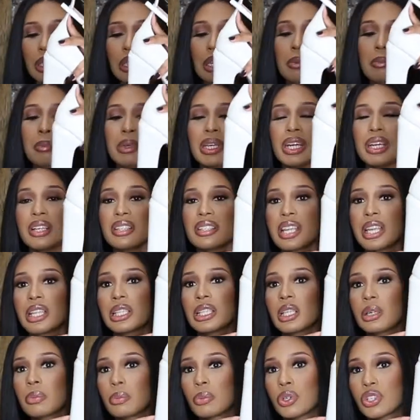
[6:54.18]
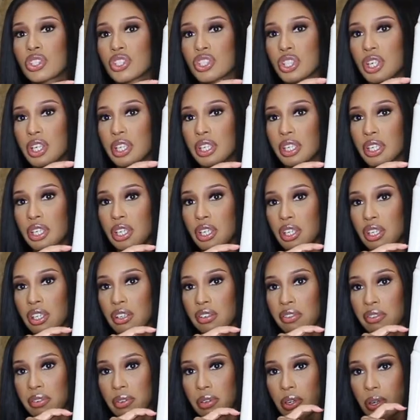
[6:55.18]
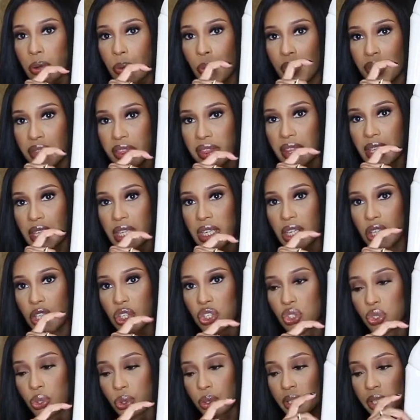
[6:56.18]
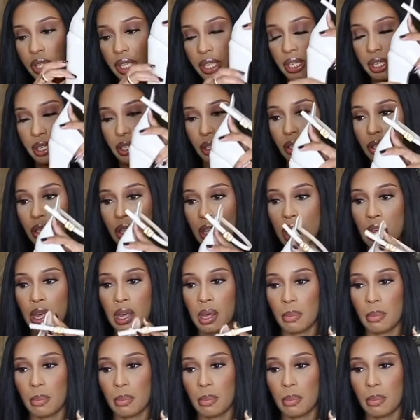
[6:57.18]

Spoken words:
because they look more chunkier with the shorter heel.